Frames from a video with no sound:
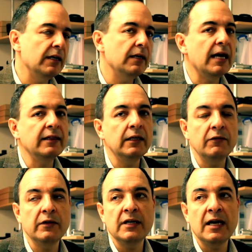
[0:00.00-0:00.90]
And at the
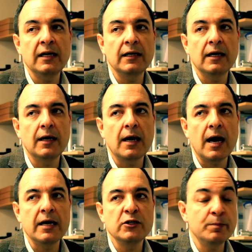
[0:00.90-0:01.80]
end of the day,
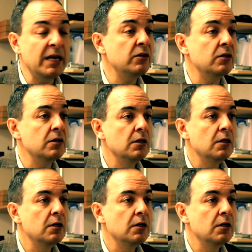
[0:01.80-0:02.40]
I spent